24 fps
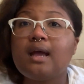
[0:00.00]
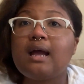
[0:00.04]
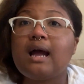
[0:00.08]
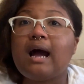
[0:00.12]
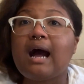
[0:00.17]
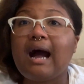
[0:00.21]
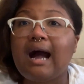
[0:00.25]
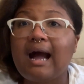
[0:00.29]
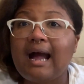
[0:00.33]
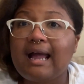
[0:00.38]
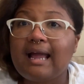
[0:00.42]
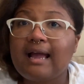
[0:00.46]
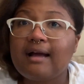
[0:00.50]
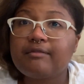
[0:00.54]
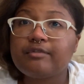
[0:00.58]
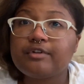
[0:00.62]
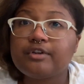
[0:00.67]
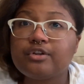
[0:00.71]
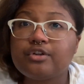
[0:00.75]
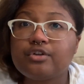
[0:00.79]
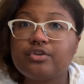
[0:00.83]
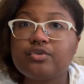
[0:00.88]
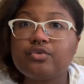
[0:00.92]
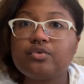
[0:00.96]
I have a
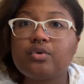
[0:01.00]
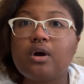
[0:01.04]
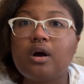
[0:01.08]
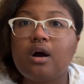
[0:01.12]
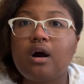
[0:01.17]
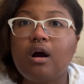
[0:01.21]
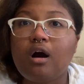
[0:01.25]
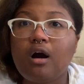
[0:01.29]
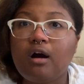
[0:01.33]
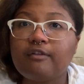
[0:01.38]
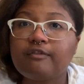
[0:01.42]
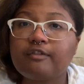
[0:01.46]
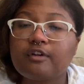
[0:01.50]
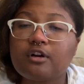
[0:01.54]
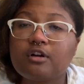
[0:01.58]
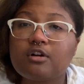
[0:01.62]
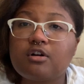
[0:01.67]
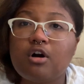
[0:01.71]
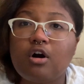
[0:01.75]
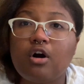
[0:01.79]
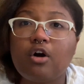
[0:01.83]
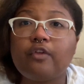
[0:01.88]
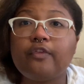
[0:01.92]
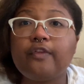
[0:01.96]
new offer
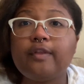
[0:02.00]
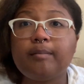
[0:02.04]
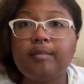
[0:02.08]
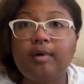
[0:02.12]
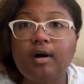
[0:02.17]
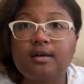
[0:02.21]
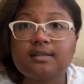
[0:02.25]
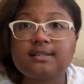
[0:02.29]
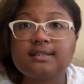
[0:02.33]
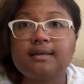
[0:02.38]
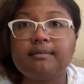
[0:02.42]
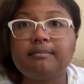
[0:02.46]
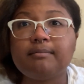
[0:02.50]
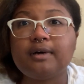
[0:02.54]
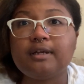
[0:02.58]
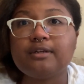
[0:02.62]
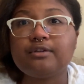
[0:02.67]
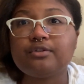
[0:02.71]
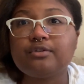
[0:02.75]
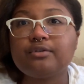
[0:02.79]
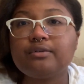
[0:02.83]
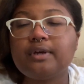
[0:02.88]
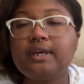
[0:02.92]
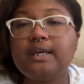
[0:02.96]
called the Boss Up
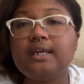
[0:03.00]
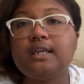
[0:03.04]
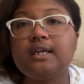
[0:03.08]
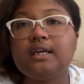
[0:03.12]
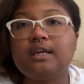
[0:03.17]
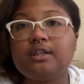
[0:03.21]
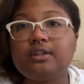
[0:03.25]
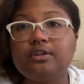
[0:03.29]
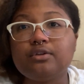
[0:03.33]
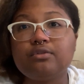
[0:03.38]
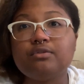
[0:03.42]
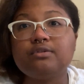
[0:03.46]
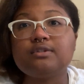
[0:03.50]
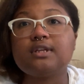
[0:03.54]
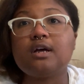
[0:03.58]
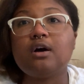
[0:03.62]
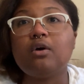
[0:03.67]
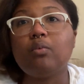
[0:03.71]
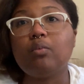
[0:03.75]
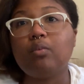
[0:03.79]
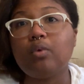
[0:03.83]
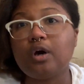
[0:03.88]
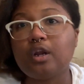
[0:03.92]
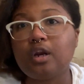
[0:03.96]
Bundle. It includes a
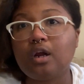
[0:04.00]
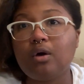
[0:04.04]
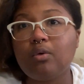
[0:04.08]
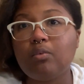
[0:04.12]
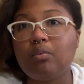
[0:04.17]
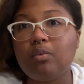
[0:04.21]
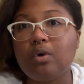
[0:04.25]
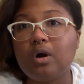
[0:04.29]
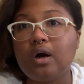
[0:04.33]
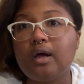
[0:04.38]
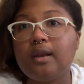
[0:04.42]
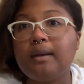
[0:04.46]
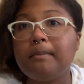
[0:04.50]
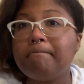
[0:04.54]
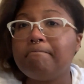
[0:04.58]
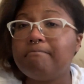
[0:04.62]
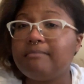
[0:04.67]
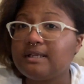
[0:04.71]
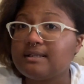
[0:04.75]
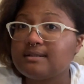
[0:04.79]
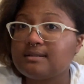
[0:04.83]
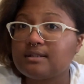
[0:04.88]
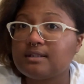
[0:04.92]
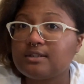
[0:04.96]
one-on-one
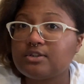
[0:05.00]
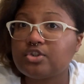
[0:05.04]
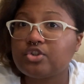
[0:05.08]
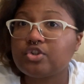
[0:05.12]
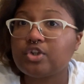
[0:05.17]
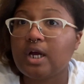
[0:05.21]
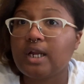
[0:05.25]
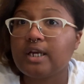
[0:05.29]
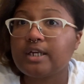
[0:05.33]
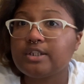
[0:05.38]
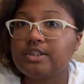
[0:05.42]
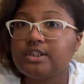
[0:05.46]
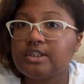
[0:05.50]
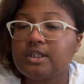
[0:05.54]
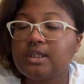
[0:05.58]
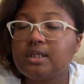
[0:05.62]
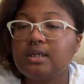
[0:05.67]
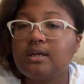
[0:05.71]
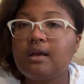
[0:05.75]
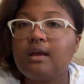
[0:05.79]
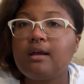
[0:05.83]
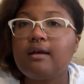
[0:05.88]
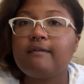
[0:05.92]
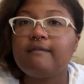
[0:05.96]
business strategy
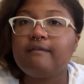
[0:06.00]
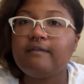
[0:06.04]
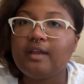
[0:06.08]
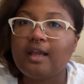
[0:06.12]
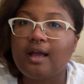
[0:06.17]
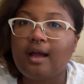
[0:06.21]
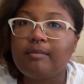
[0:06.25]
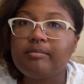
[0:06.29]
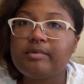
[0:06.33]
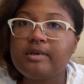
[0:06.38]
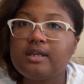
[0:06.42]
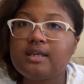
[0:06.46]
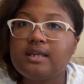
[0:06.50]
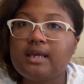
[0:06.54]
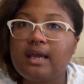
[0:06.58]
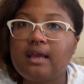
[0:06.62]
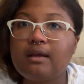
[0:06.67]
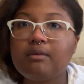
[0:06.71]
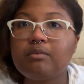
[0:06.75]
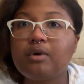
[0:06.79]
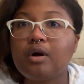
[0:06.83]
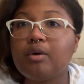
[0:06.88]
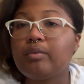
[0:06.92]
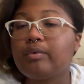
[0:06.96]
VIP day
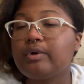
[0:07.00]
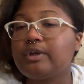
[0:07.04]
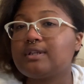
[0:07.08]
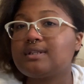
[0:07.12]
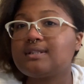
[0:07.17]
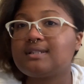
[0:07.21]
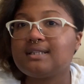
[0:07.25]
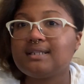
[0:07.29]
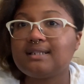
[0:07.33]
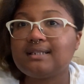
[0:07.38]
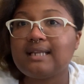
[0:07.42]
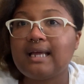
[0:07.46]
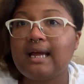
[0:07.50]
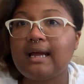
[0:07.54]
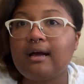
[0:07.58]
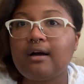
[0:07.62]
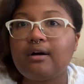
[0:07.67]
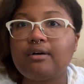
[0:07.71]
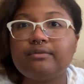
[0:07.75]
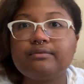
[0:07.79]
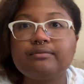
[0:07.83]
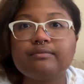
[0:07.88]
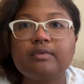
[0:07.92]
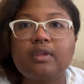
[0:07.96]
where we sit
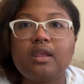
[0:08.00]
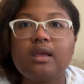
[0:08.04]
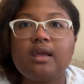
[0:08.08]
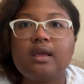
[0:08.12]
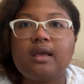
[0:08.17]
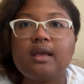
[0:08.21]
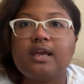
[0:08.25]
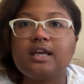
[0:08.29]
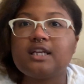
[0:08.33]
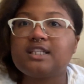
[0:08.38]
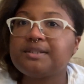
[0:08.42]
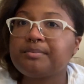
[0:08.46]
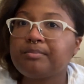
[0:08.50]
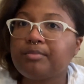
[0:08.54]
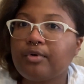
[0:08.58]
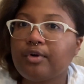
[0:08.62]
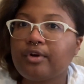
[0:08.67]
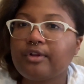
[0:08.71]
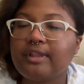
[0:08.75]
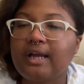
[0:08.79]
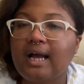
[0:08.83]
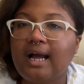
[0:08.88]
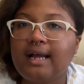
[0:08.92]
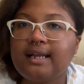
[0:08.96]
down, explore
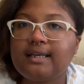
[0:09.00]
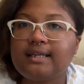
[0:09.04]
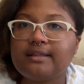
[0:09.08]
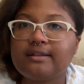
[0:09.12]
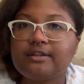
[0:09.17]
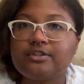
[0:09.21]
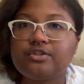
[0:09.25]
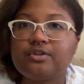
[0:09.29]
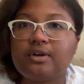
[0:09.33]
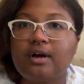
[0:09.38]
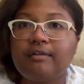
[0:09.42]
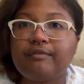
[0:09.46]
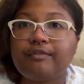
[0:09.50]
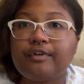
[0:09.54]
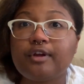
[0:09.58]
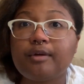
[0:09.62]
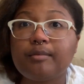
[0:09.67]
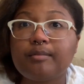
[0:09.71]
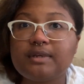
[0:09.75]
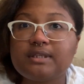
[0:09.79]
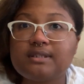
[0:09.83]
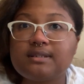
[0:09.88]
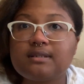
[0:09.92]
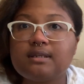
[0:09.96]
the idea that you have for your
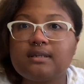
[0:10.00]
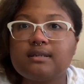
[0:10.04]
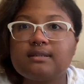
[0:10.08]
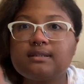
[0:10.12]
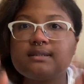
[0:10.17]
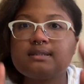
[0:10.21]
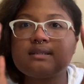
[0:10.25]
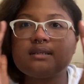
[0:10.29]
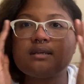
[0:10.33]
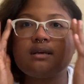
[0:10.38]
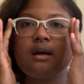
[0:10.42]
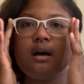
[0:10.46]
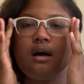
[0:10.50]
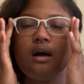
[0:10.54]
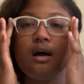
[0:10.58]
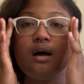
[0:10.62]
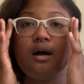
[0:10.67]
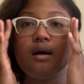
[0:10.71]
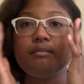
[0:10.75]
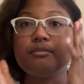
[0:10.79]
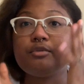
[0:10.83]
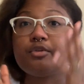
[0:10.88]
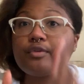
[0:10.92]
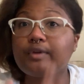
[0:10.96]
business,
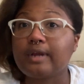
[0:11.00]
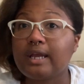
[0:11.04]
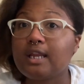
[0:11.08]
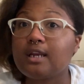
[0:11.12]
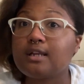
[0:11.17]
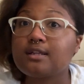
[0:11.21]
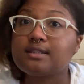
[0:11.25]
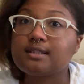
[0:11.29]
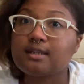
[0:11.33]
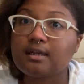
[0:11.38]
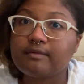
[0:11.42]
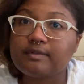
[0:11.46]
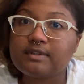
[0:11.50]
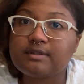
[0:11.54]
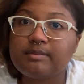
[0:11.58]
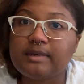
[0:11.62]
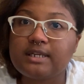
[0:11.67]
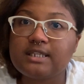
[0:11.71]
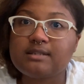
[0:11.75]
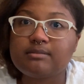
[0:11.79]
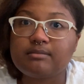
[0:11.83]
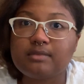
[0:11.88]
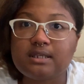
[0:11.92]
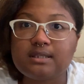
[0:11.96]
create a
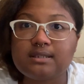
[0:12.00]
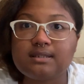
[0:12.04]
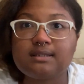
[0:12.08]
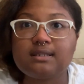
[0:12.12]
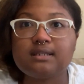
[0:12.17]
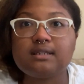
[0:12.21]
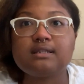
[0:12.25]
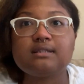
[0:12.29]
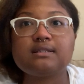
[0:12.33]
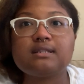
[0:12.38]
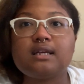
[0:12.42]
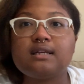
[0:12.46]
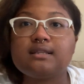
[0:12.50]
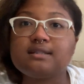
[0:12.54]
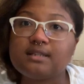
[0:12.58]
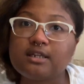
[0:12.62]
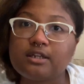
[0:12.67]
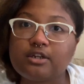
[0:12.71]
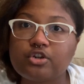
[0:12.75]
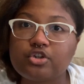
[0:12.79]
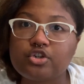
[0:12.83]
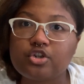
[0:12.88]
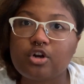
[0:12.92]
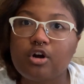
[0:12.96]
service-based business, a
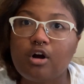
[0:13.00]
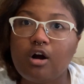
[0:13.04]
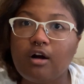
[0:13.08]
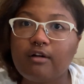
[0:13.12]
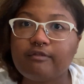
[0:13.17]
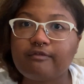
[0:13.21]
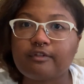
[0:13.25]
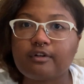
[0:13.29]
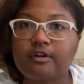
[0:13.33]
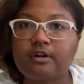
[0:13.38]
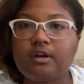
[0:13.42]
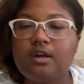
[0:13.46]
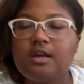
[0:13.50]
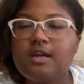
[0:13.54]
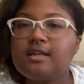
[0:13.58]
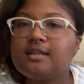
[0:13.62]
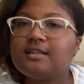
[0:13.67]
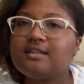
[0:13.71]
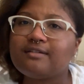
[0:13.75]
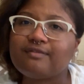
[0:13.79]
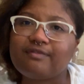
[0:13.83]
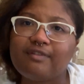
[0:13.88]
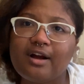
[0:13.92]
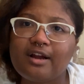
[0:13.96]
signature offer,
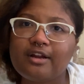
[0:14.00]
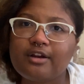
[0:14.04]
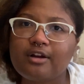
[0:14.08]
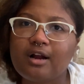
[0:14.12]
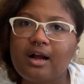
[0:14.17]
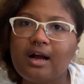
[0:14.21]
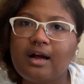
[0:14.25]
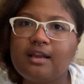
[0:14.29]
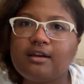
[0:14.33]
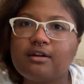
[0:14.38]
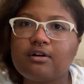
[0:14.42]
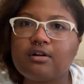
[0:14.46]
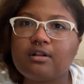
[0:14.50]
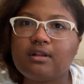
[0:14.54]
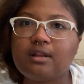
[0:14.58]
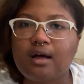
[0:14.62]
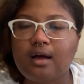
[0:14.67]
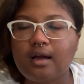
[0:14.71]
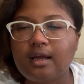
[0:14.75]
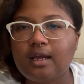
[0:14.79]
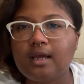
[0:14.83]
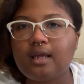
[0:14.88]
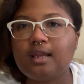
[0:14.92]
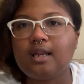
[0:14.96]
define your ideal
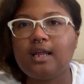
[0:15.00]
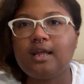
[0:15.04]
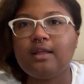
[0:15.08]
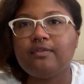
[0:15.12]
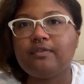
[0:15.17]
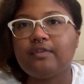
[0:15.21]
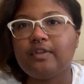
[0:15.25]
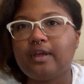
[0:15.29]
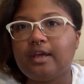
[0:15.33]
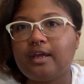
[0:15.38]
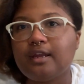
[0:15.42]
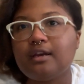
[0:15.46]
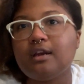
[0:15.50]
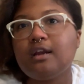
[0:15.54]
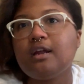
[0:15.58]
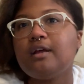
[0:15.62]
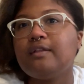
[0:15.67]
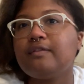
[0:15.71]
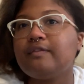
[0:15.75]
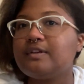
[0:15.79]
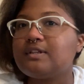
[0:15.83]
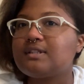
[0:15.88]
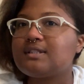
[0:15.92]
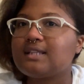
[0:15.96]
client, and then
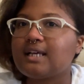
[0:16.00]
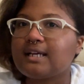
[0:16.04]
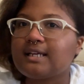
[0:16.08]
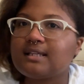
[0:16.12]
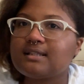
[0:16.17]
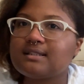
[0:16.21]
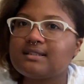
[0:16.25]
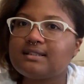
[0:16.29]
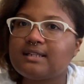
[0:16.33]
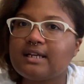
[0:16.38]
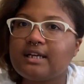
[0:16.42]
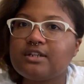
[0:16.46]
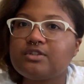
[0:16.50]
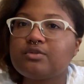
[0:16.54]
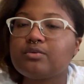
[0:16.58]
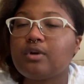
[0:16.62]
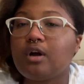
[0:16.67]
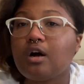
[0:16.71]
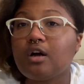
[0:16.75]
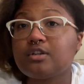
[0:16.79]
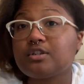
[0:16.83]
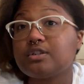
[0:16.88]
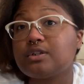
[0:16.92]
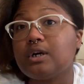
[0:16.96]
the second stage would
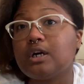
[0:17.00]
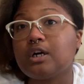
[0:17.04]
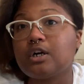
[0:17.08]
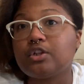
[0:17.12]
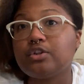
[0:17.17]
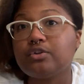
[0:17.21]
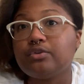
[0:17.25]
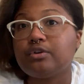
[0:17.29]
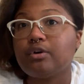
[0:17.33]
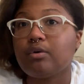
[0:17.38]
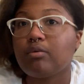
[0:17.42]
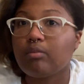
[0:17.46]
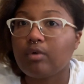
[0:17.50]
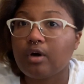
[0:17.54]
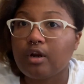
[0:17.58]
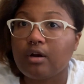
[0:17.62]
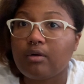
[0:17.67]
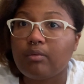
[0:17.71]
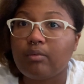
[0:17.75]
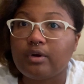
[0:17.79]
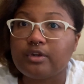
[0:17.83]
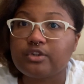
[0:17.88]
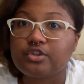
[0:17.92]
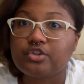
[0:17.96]
also include a
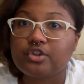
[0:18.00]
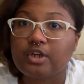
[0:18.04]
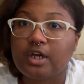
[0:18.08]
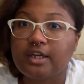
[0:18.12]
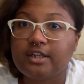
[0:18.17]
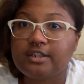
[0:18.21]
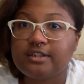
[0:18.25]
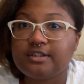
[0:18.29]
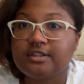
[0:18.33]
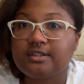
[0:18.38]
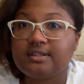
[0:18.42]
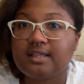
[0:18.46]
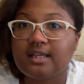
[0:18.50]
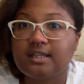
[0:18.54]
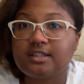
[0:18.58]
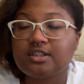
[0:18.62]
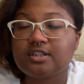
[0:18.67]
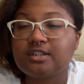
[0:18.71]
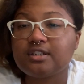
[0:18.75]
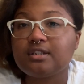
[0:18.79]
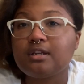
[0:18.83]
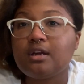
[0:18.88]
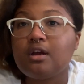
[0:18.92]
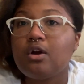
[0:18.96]
one-on-one strategy
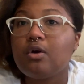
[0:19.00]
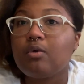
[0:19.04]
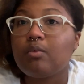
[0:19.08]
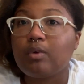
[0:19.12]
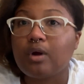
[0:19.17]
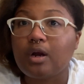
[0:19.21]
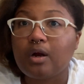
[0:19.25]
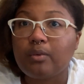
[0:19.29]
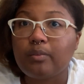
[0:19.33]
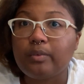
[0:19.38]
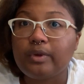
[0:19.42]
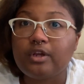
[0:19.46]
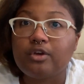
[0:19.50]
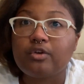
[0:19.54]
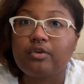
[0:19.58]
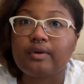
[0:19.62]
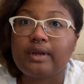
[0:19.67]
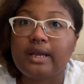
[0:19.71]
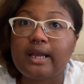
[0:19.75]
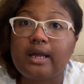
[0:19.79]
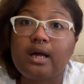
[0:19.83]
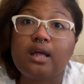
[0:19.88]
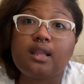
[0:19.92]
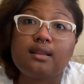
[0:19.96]
session where we
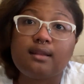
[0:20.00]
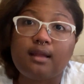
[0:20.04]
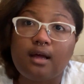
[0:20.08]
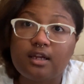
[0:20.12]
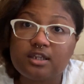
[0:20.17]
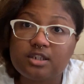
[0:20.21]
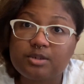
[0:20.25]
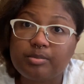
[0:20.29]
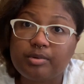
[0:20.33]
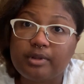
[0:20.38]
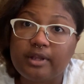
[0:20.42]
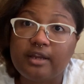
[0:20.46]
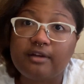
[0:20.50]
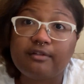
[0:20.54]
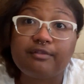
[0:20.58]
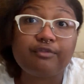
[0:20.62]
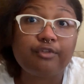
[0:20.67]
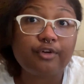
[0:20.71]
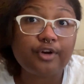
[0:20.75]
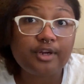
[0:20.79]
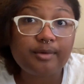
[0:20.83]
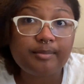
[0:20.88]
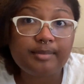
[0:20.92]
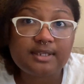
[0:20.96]
create a launch plan for
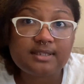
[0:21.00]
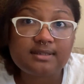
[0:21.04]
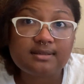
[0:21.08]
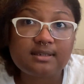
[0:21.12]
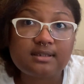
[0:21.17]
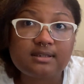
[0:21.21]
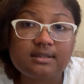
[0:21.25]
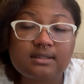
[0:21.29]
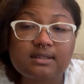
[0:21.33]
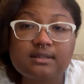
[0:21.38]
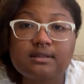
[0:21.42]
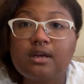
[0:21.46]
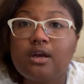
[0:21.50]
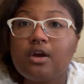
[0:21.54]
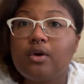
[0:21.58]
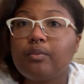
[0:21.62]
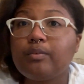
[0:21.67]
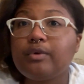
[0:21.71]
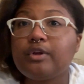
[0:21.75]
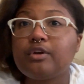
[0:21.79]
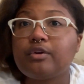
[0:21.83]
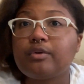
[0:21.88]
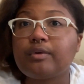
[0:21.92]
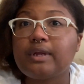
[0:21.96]
your business.
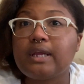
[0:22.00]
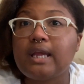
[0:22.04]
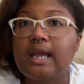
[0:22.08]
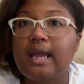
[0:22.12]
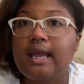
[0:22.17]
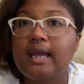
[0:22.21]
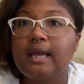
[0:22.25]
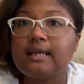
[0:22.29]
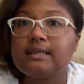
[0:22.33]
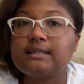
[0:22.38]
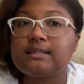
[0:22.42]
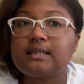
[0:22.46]
We create